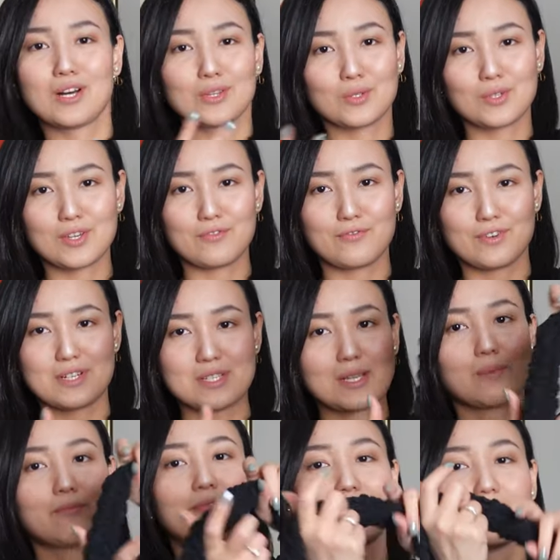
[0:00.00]
are looking for
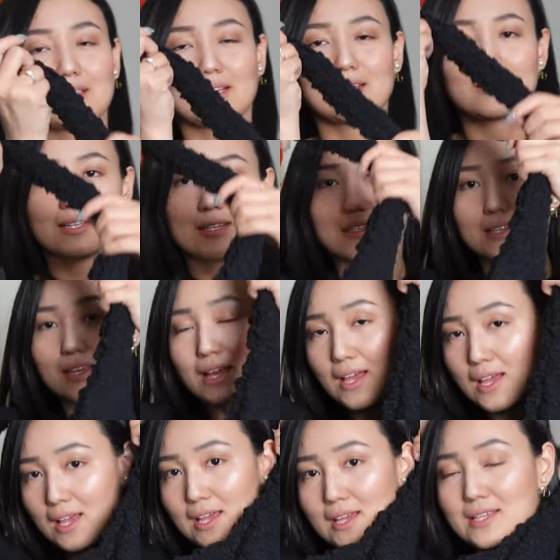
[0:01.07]
something like this.
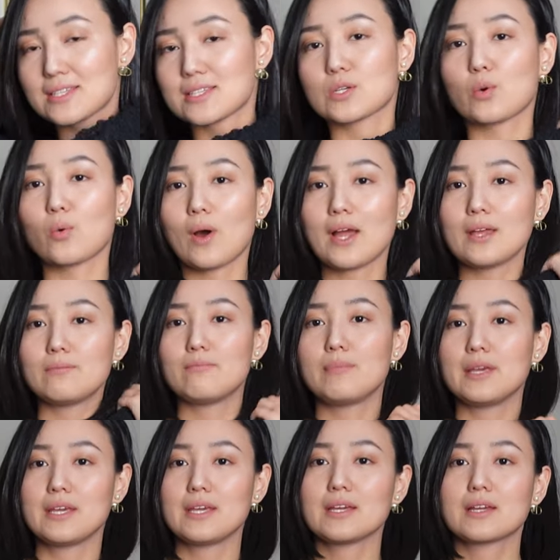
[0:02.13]
It's quite
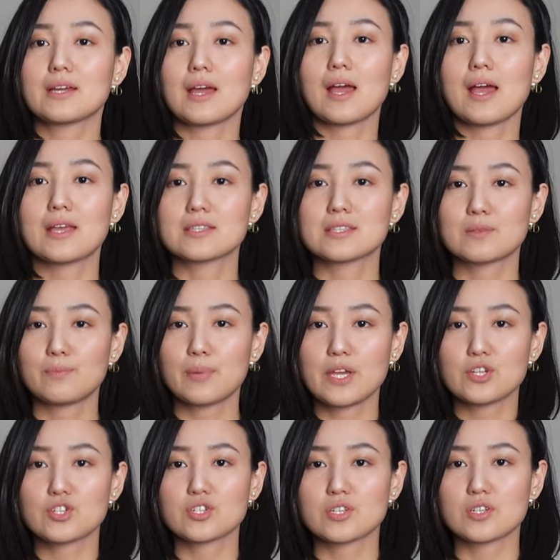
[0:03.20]
big and
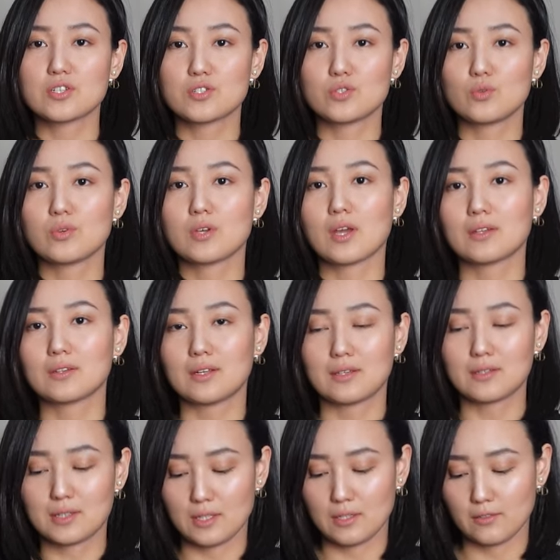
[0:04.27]
spacious. You can, I
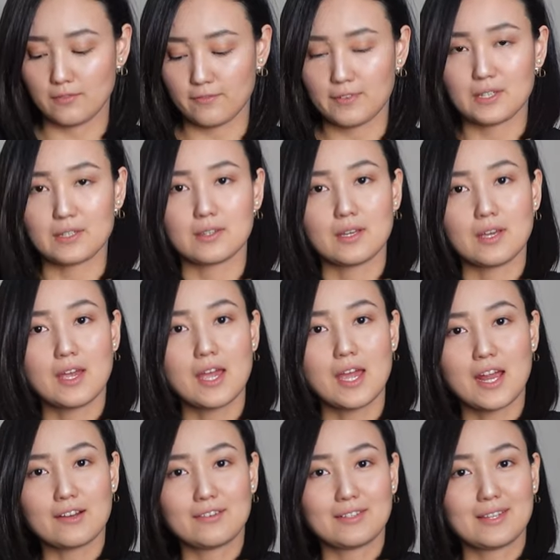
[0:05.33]
think, fit
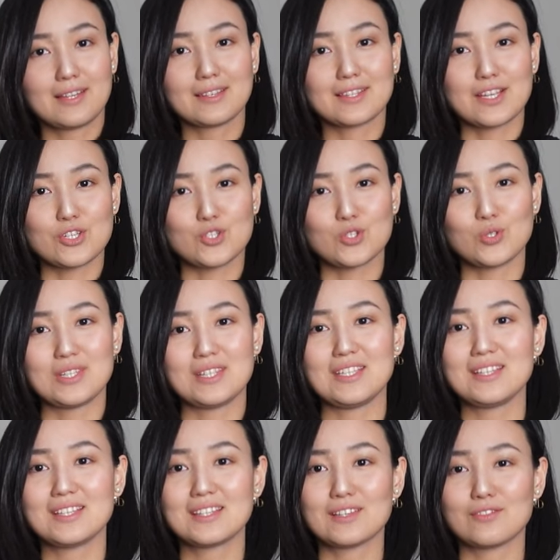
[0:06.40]
everything that you
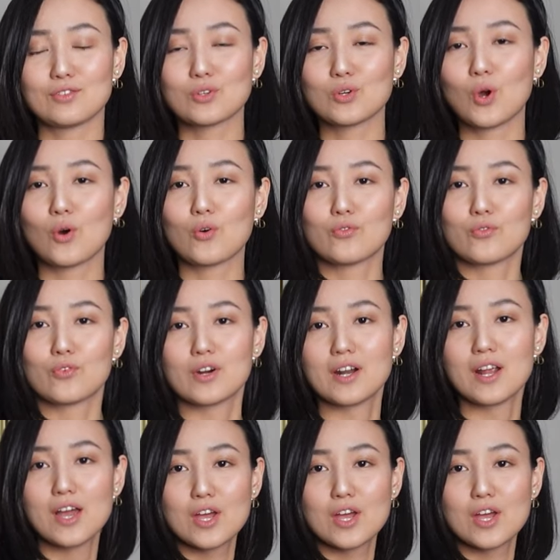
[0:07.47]
need if you go for